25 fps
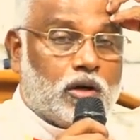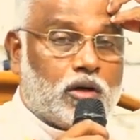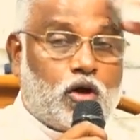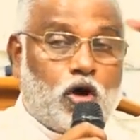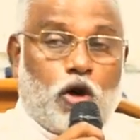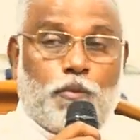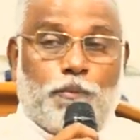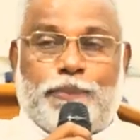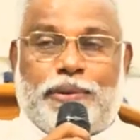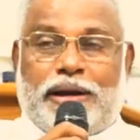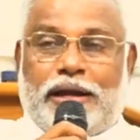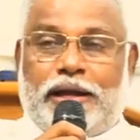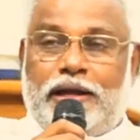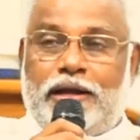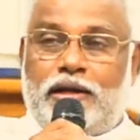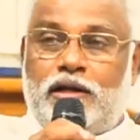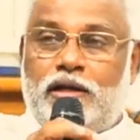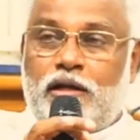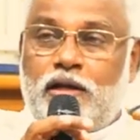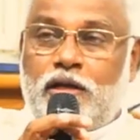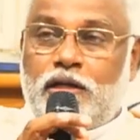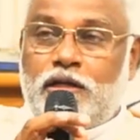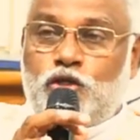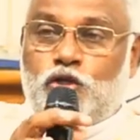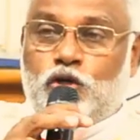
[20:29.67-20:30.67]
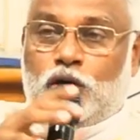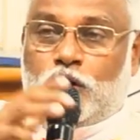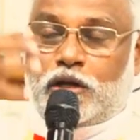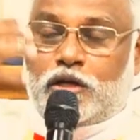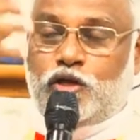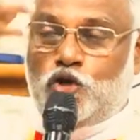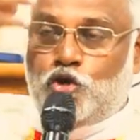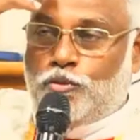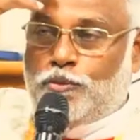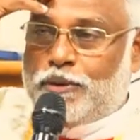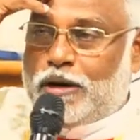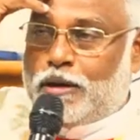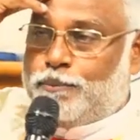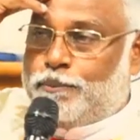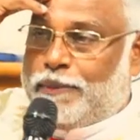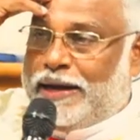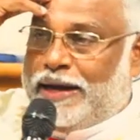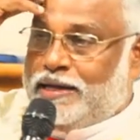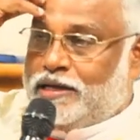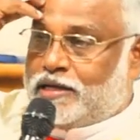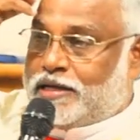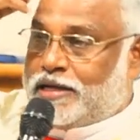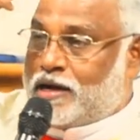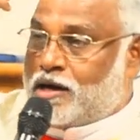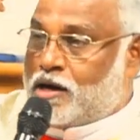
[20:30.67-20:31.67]
comprehend. Your human
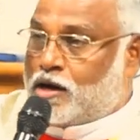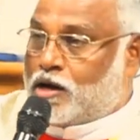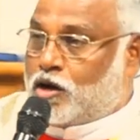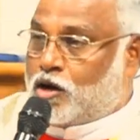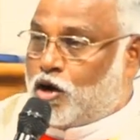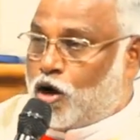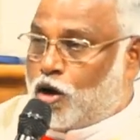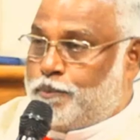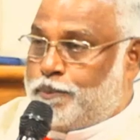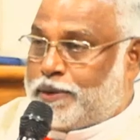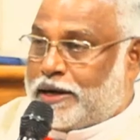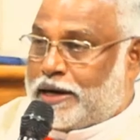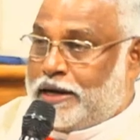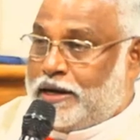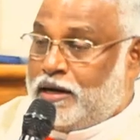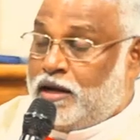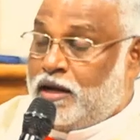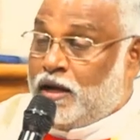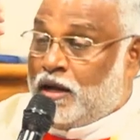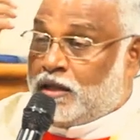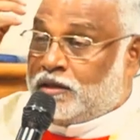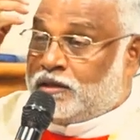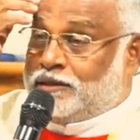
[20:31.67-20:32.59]
mind cannot comprehend.